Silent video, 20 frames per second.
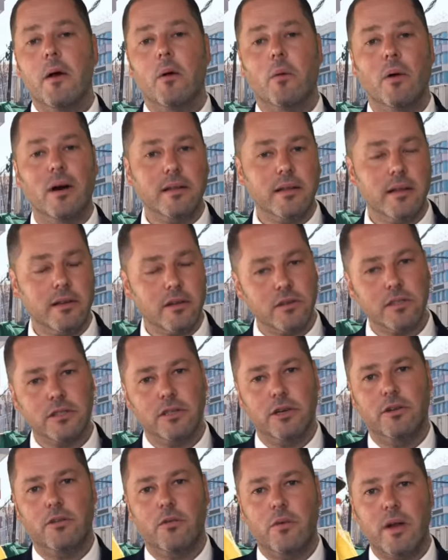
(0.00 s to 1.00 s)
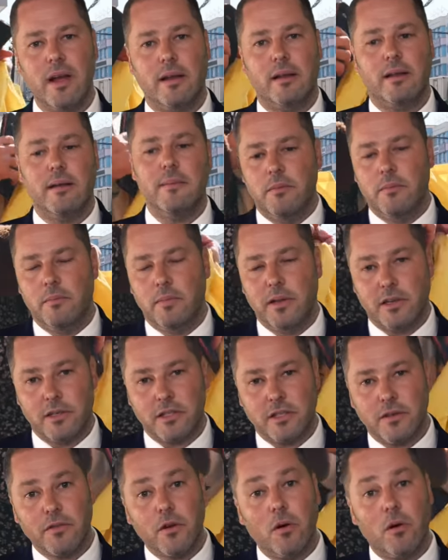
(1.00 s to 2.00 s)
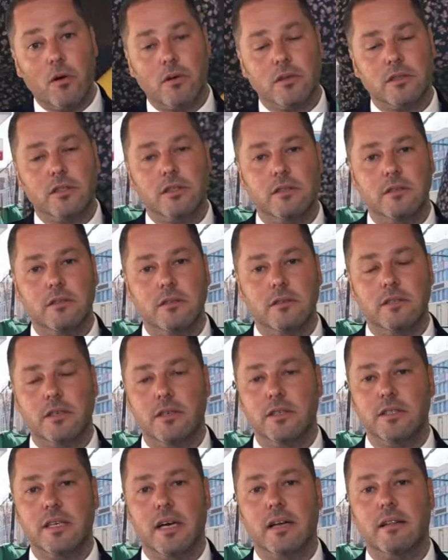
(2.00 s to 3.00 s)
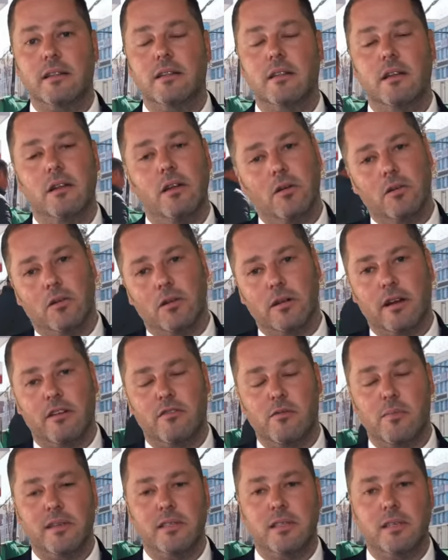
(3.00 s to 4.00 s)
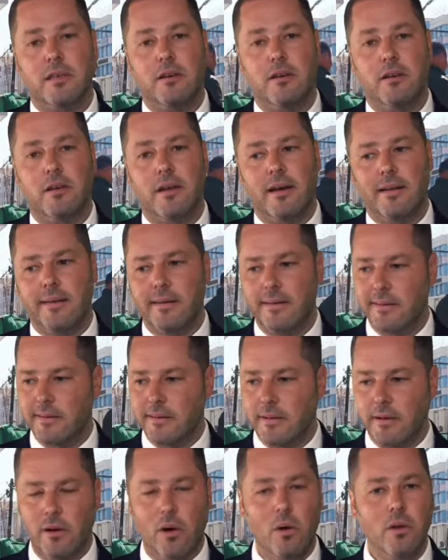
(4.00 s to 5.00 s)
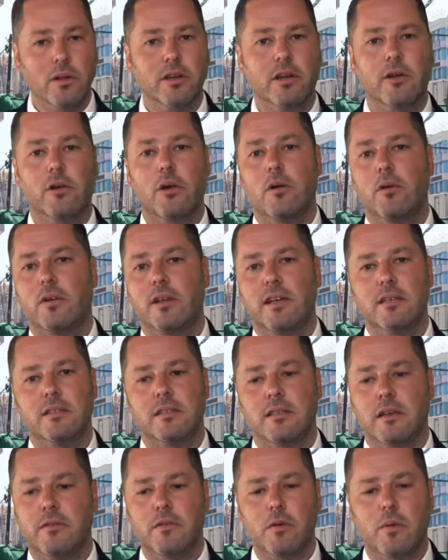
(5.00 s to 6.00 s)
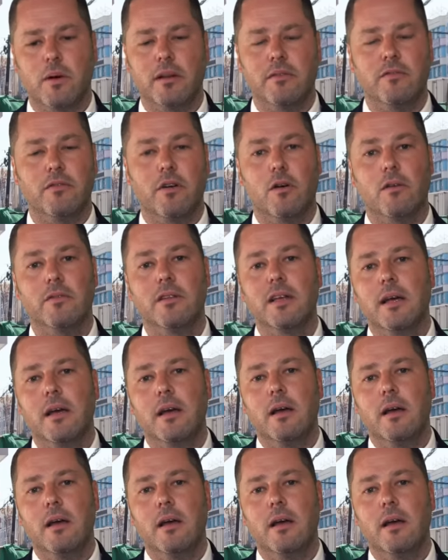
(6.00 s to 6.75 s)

Well, that all turned red because, of course, turns out the local government in Henan, all the cronies and everyone involved